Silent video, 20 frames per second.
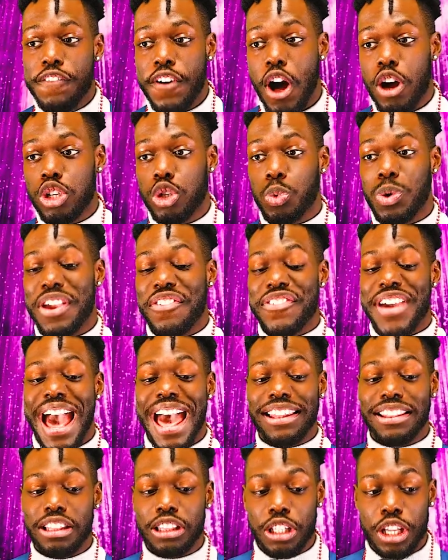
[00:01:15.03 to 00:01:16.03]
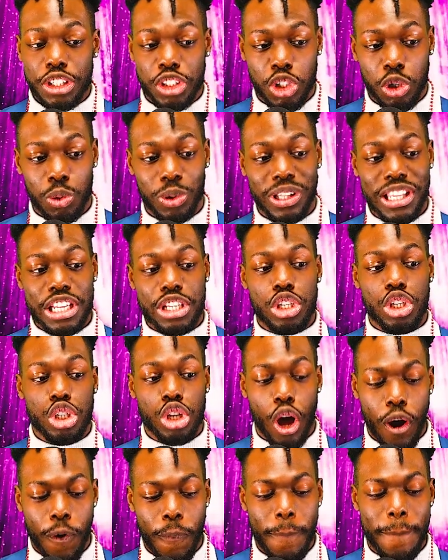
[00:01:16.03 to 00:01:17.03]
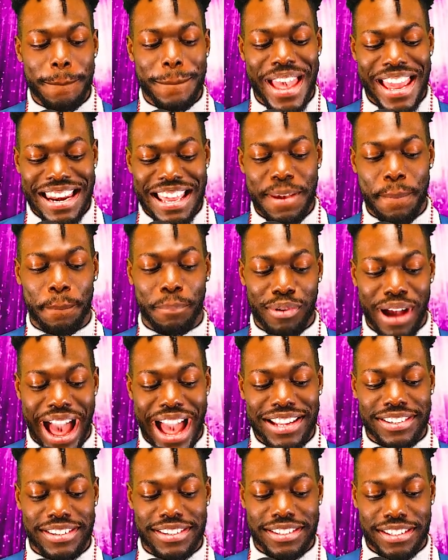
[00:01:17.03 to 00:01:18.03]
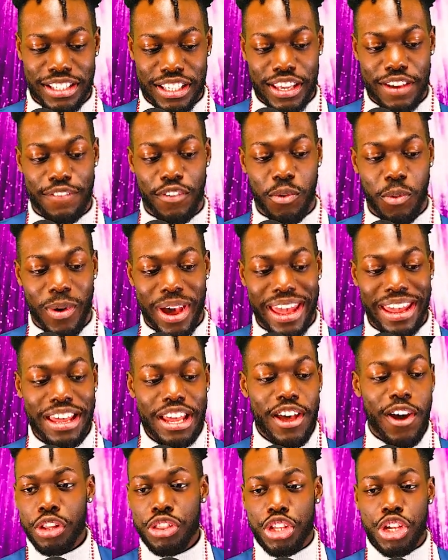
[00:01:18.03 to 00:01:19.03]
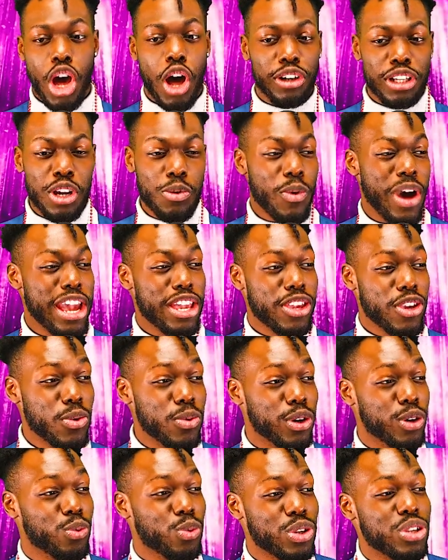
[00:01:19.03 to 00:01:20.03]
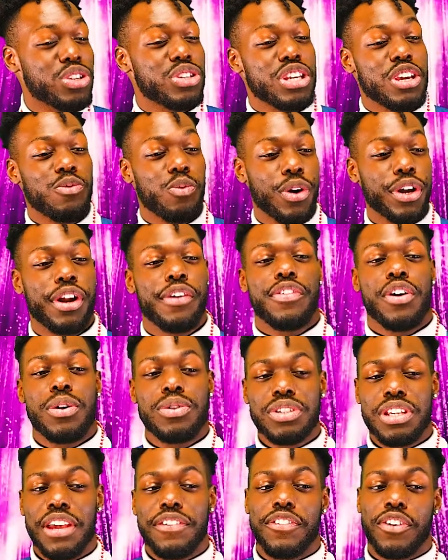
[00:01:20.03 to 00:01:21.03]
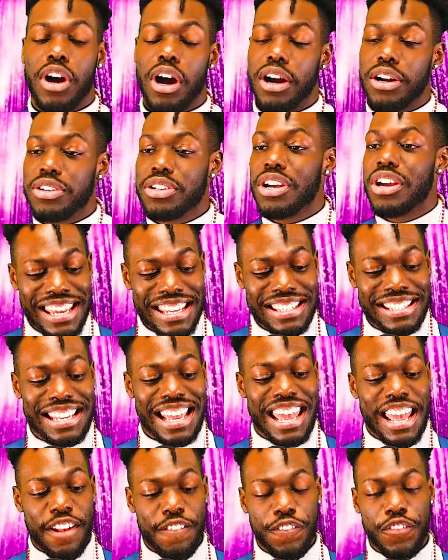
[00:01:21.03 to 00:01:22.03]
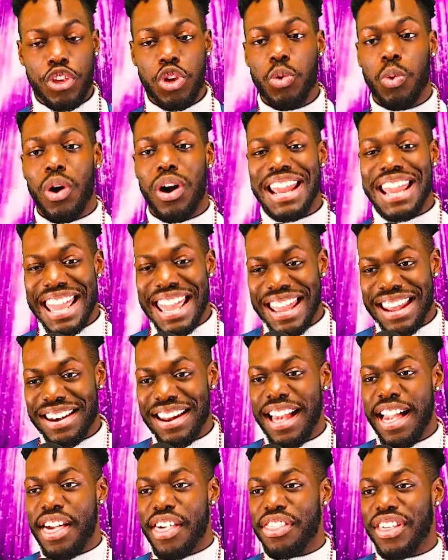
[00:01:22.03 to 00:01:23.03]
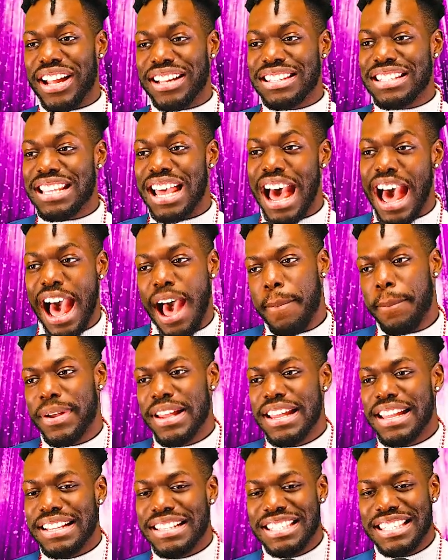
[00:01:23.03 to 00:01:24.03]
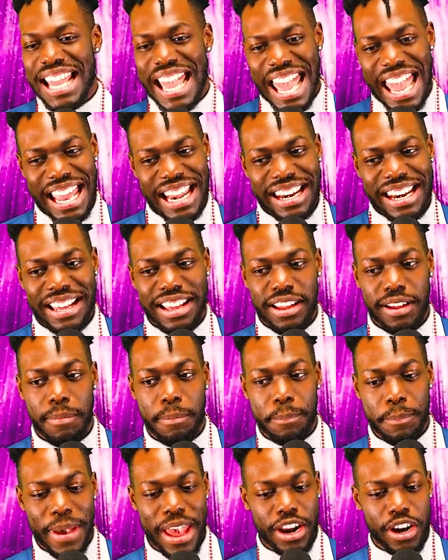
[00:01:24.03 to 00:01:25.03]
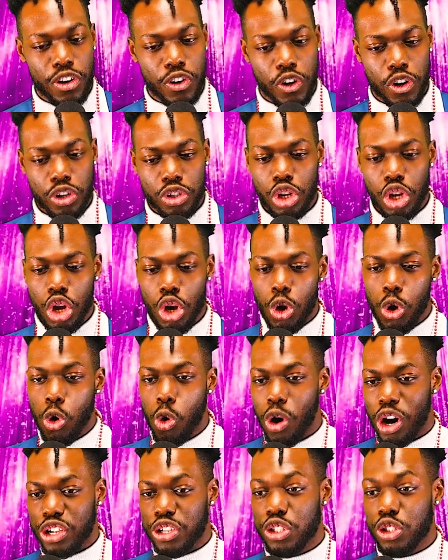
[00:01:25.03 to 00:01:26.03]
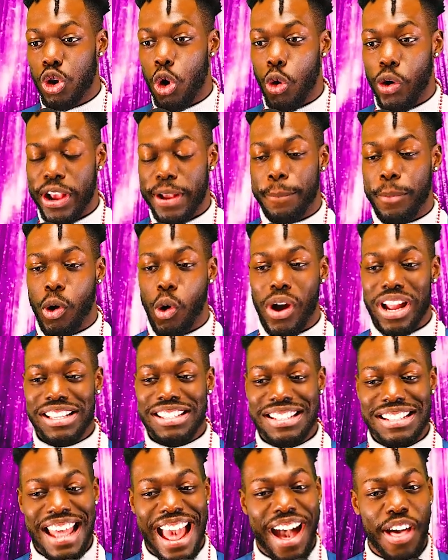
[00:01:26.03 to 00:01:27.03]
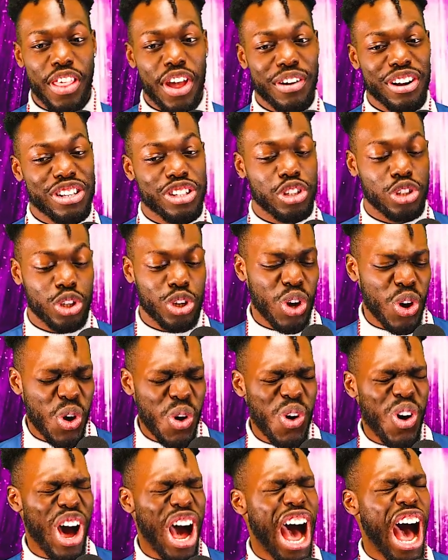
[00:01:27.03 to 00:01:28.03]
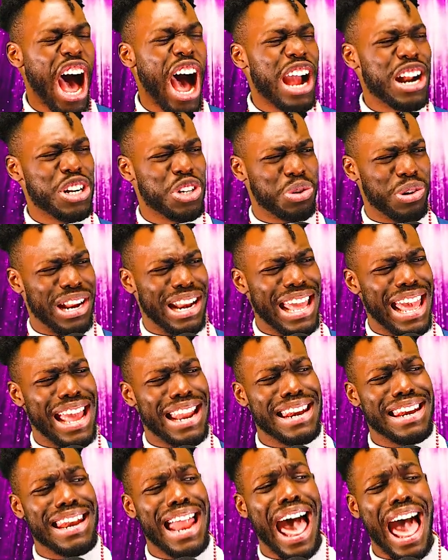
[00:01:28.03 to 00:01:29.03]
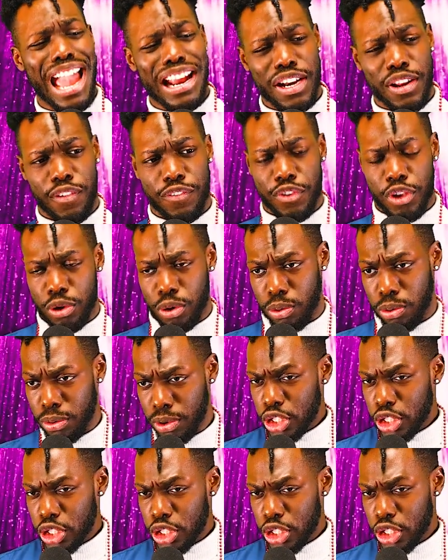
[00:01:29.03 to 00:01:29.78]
Folks, we've got literally so many prizes to give away. The only way you can receive one of those gift cards is if you are in the top 10 competitors who are scoring points. Now, there are 209 of you.